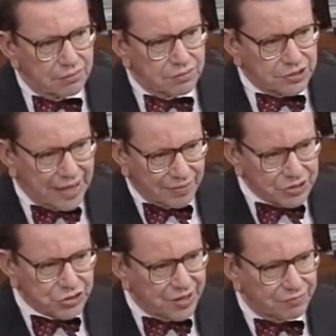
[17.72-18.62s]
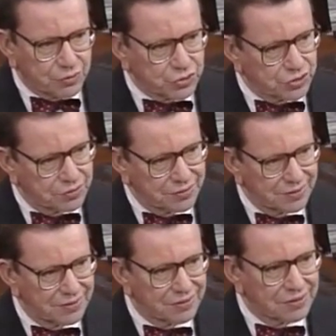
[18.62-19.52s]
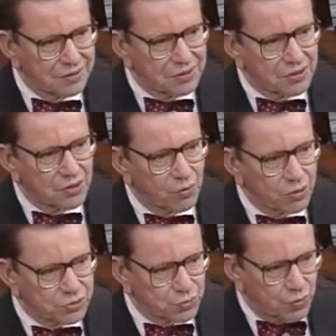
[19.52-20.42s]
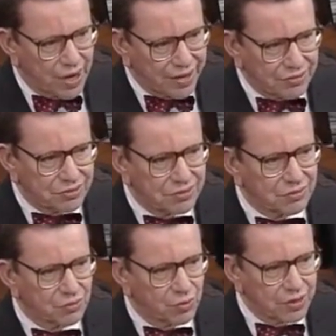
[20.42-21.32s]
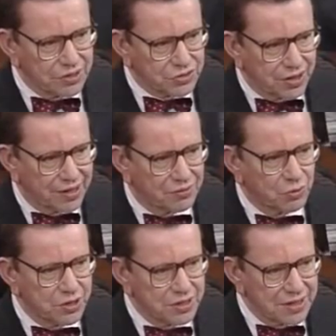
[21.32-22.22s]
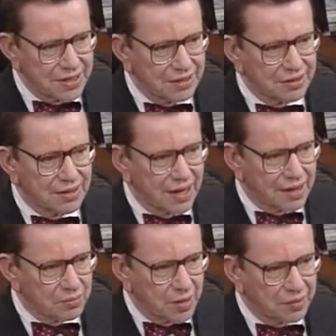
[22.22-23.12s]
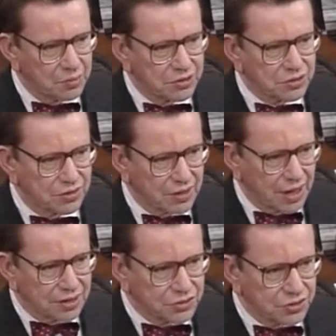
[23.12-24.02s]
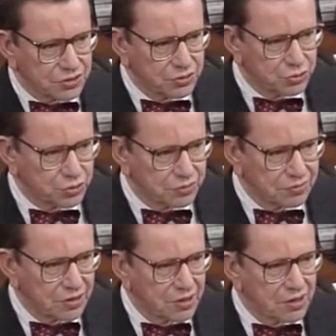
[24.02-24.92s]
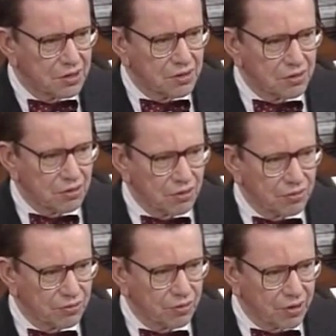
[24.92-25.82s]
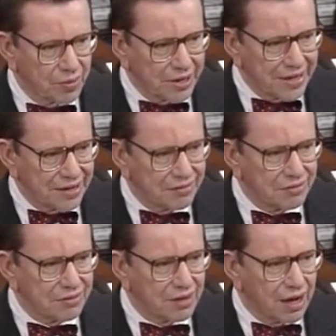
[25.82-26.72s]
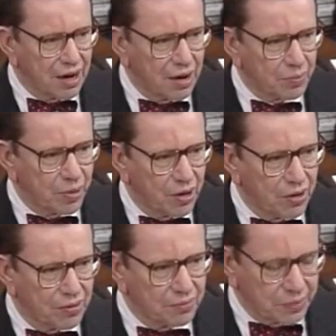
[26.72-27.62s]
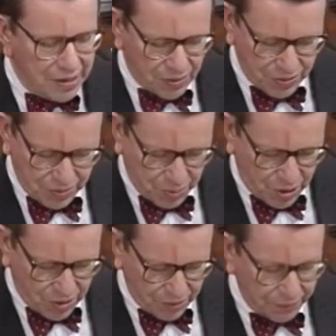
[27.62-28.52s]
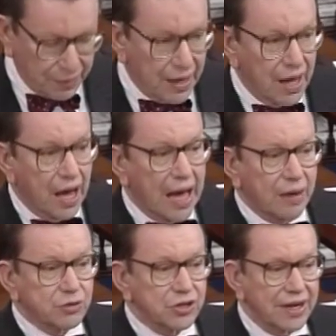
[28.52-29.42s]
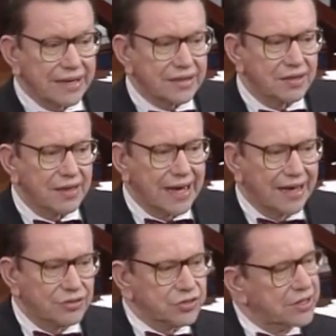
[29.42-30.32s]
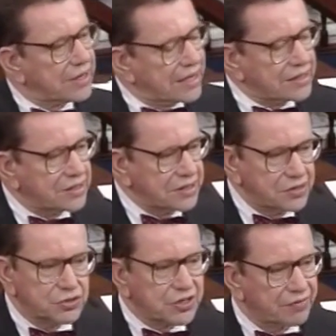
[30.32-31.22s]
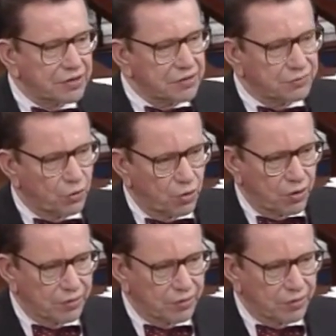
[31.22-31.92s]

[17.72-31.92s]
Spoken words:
Thomas Jefferson was right when he said we needed an amendment to the Constitution limiting our power to borrow. I was elected to the House in 1974.